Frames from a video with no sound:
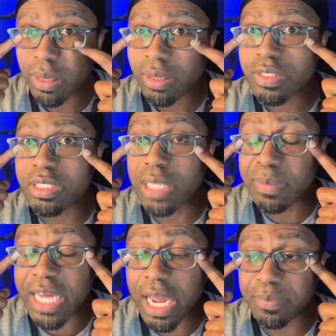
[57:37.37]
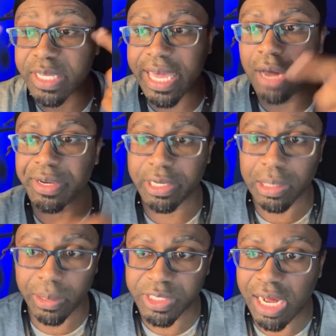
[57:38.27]
sometimes the county
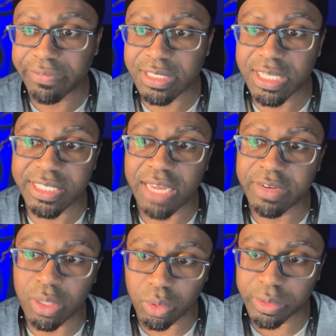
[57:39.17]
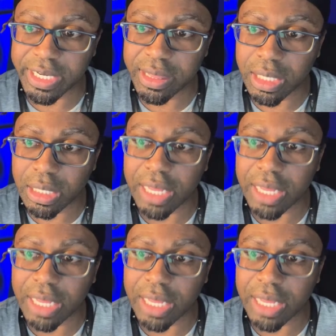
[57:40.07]
clerk's office does have a notary in there,